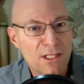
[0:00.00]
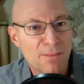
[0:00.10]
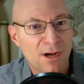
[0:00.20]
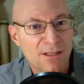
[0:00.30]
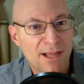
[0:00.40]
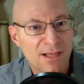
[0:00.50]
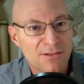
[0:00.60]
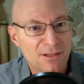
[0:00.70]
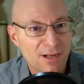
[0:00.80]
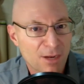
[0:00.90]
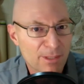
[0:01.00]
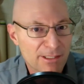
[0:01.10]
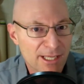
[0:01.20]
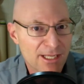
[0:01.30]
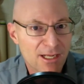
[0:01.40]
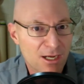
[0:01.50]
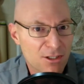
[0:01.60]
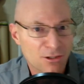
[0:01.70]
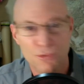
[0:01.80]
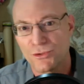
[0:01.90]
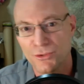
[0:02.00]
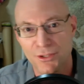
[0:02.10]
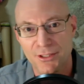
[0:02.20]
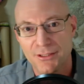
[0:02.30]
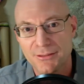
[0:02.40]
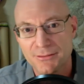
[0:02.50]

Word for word: podcast, I'll be taking a closer look.